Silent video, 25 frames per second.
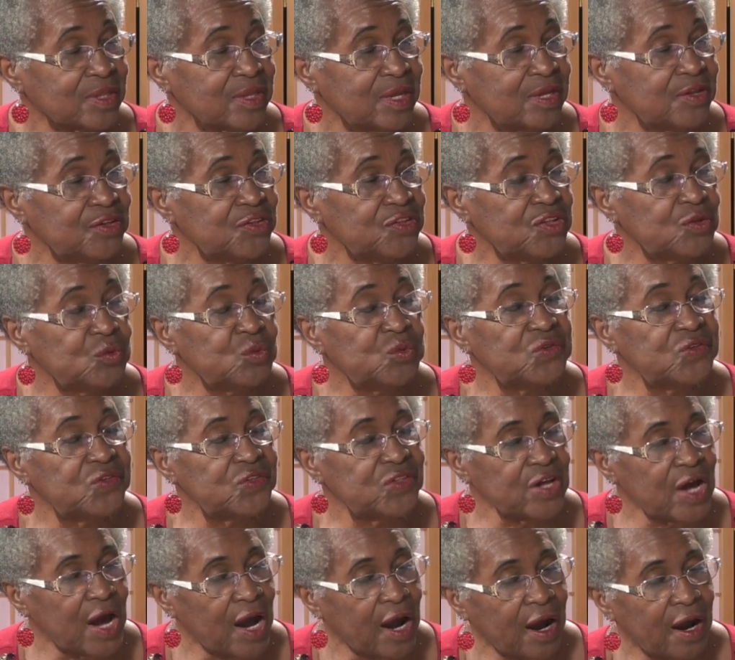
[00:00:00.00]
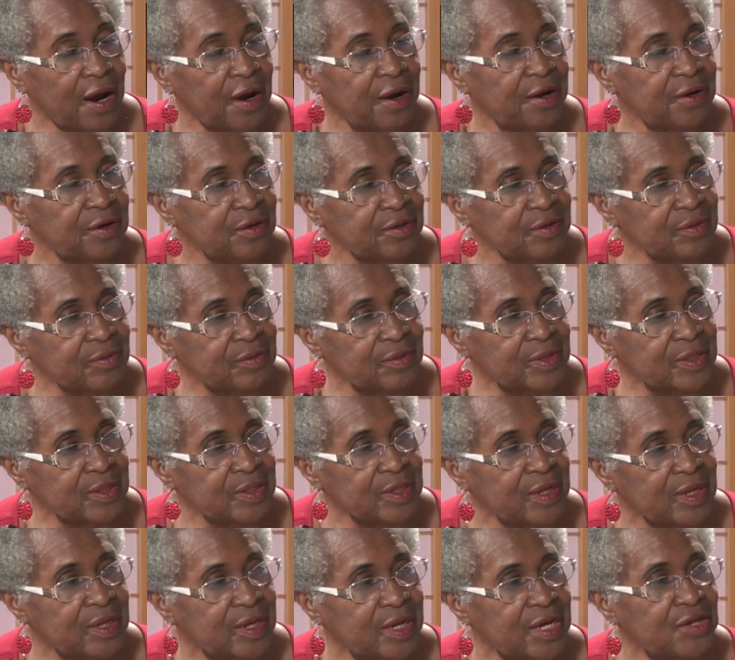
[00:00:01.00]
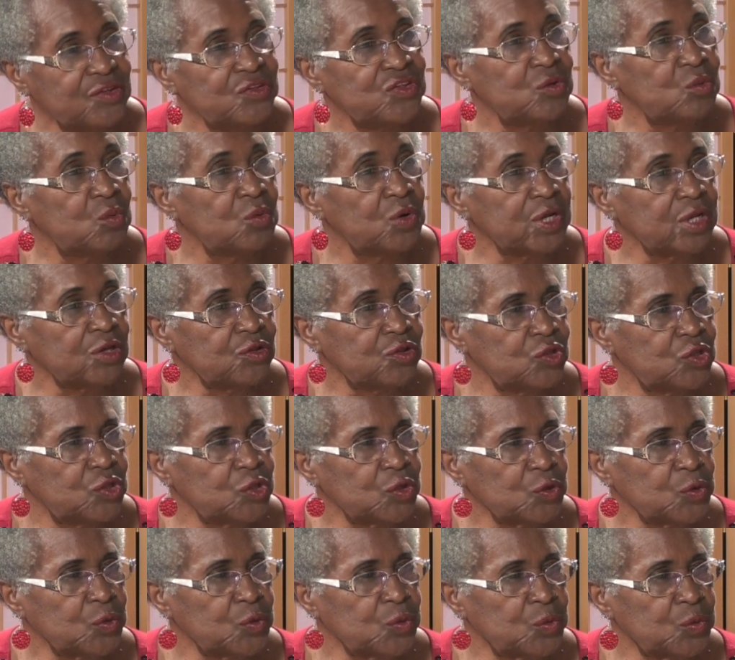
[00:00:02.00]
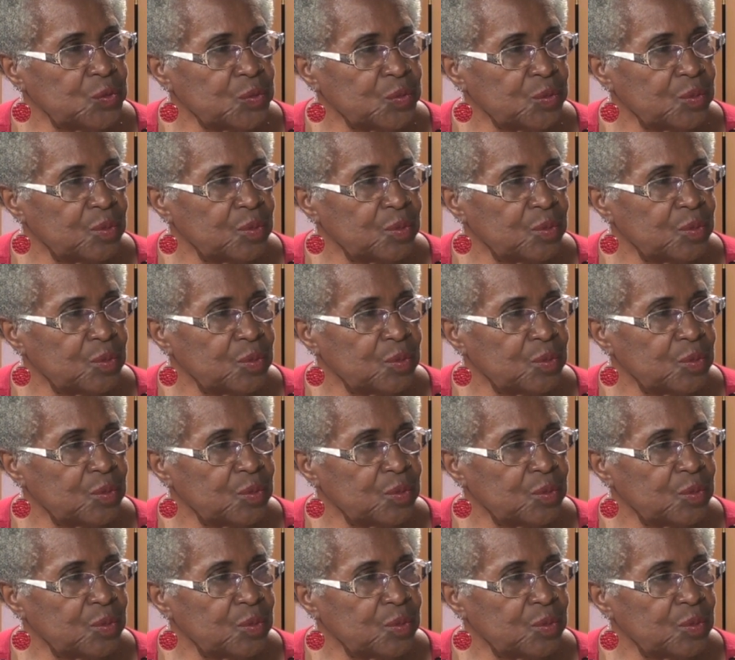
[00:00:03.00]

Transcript: she was tired, and she wanted to